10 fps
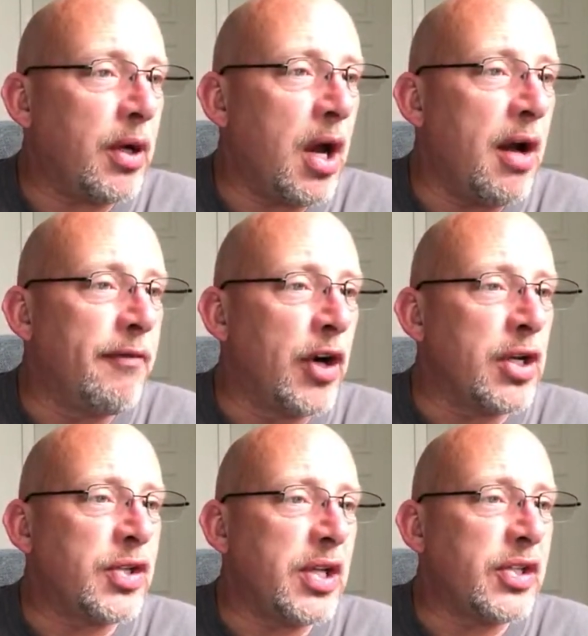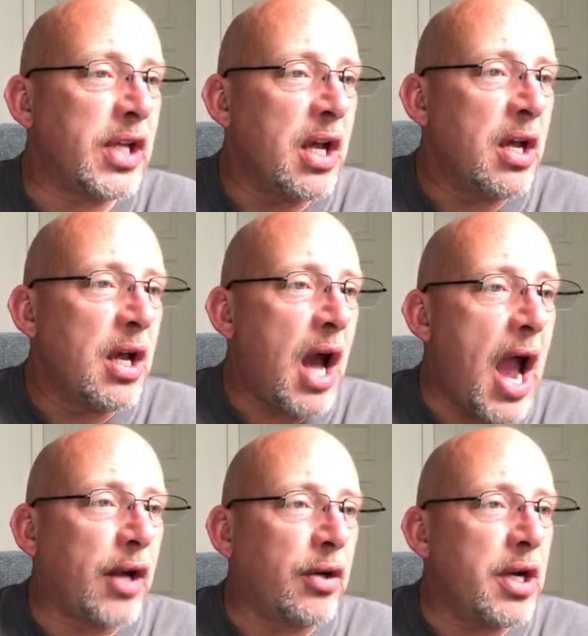Uh, Verna says,
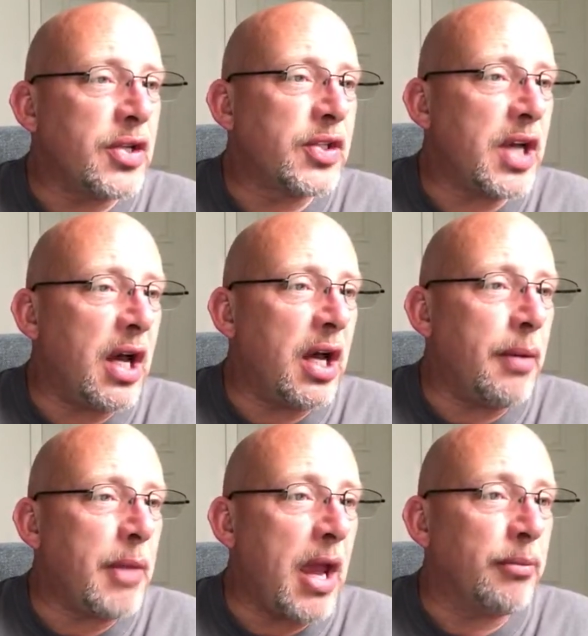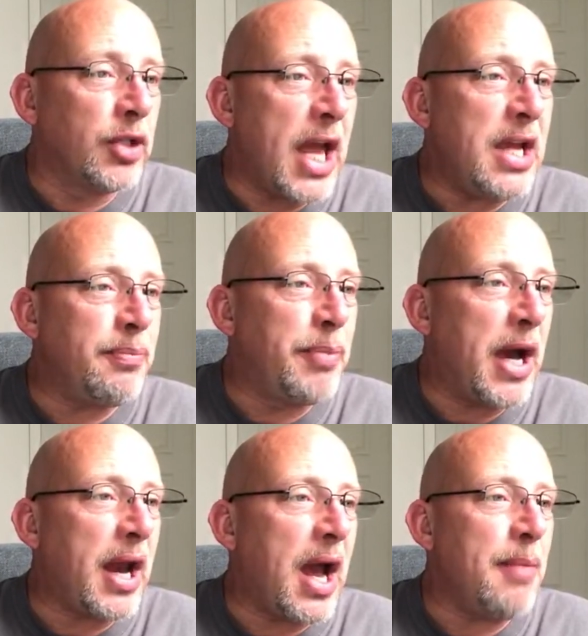hi, Chris, um, am late,
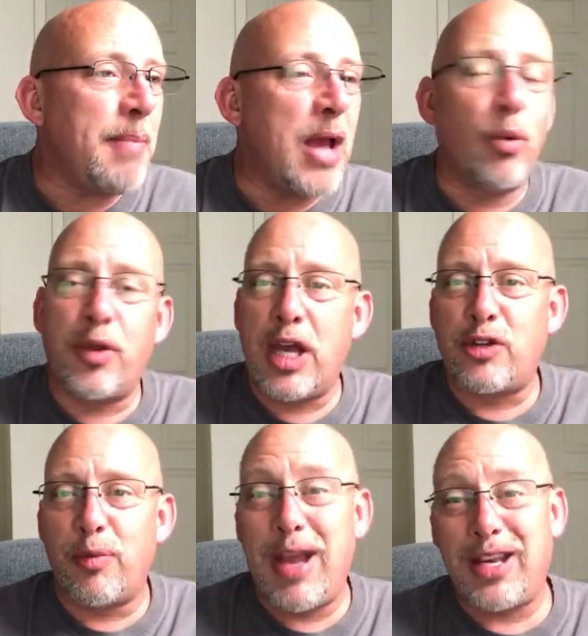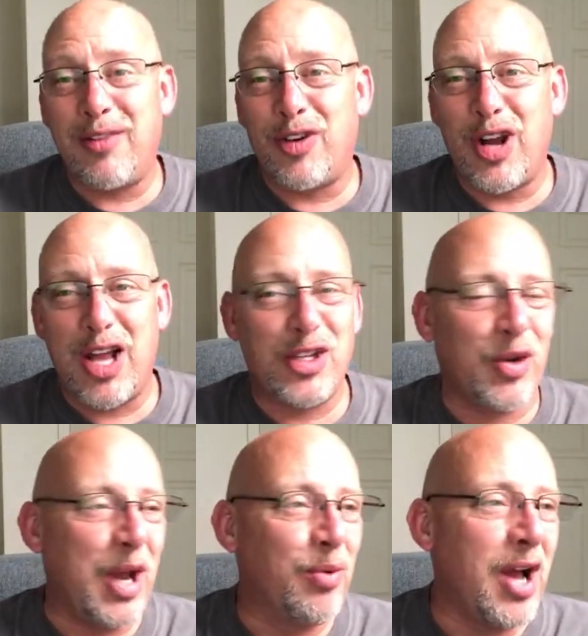but I made, well, thanks for making it, Verna. It's
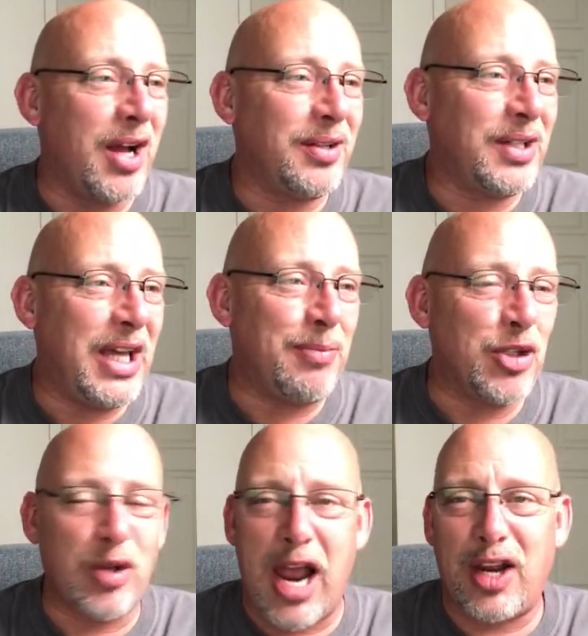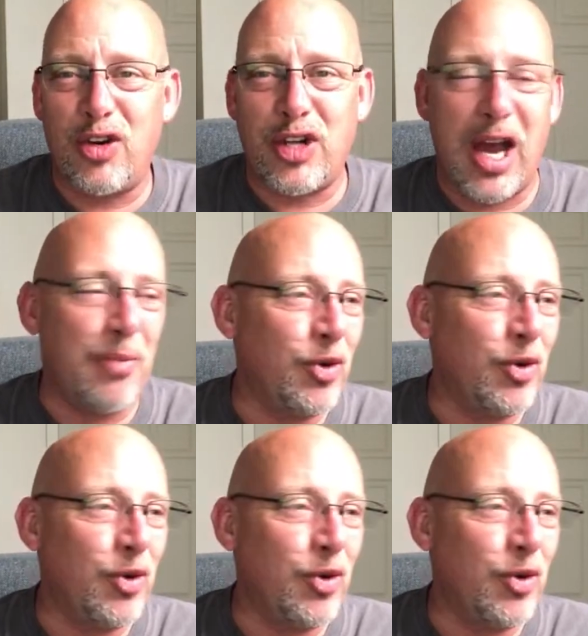okay, we're not keeping track of your time.